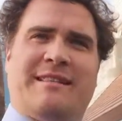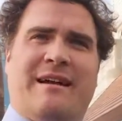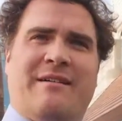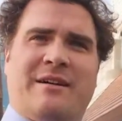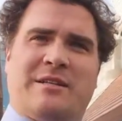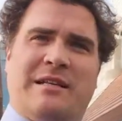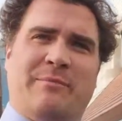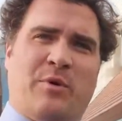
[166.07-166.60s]
They're
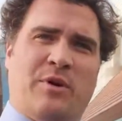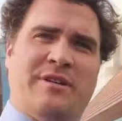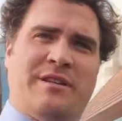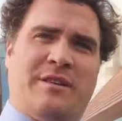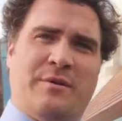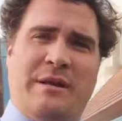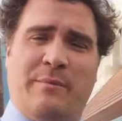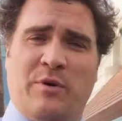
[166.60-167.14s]
actually
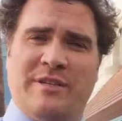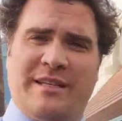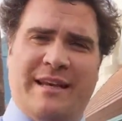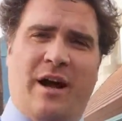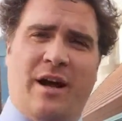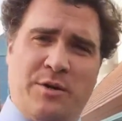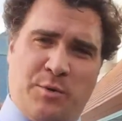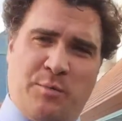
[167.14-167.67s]
3D printing
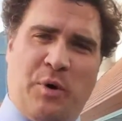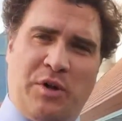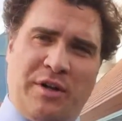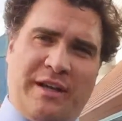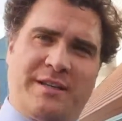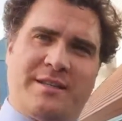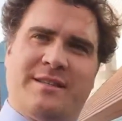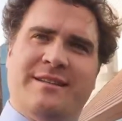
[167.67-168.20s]

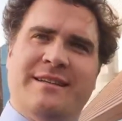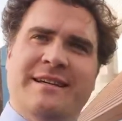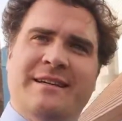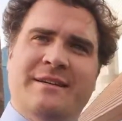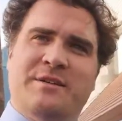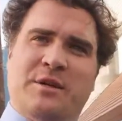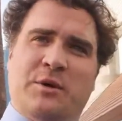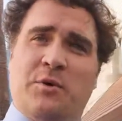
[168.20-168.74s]
hydroponics
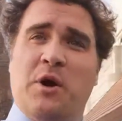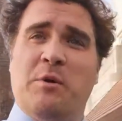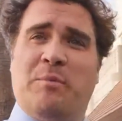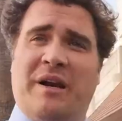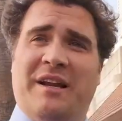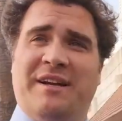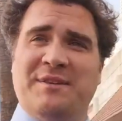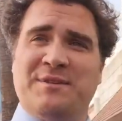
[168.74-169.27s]
to grow
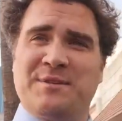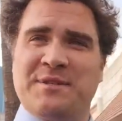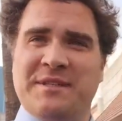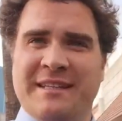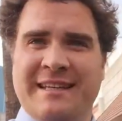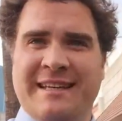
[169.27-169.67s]
plants.